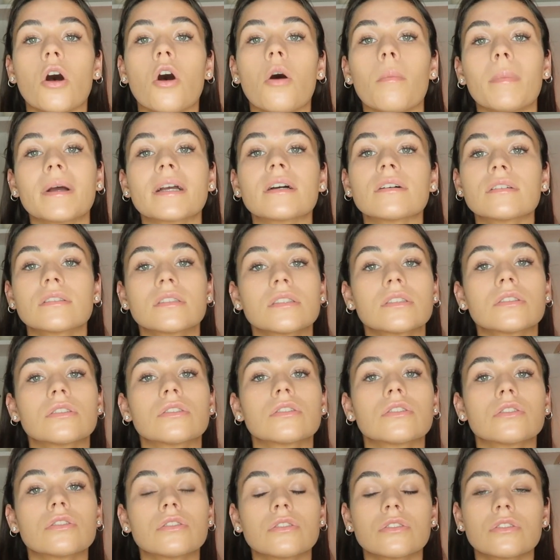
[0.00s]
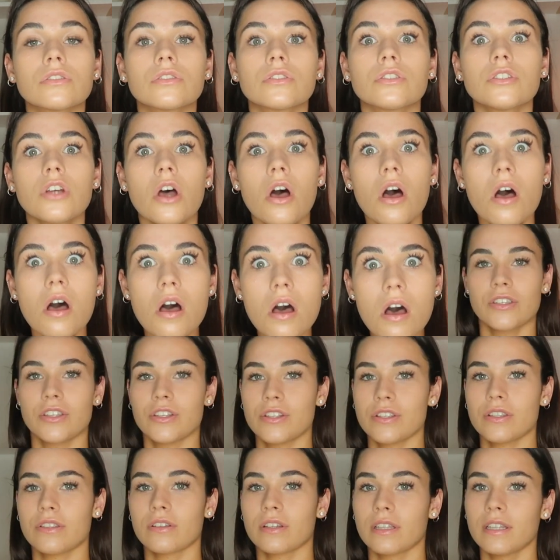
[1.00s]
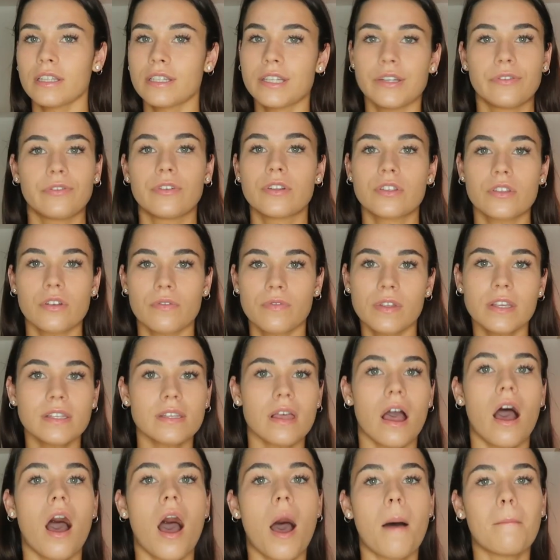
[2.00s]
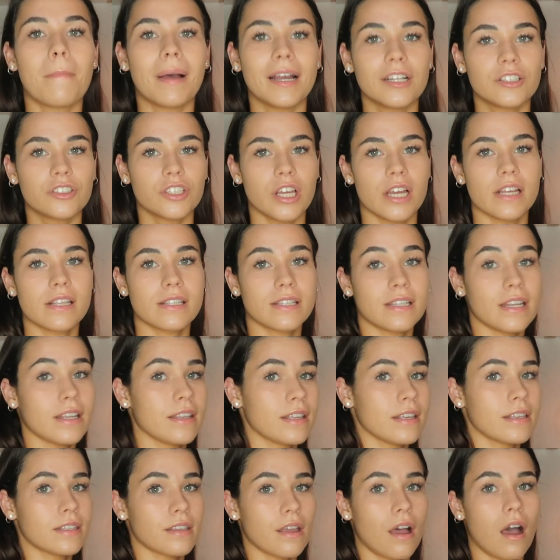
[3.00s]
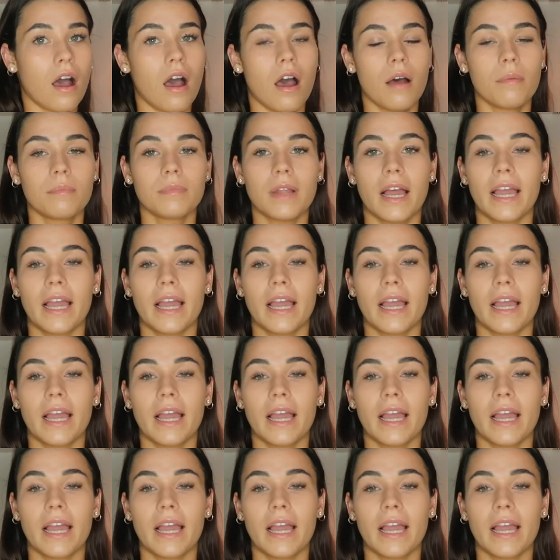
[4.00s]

Oh my god, stop. So just look at the difference of this arm, my chest, to this arm.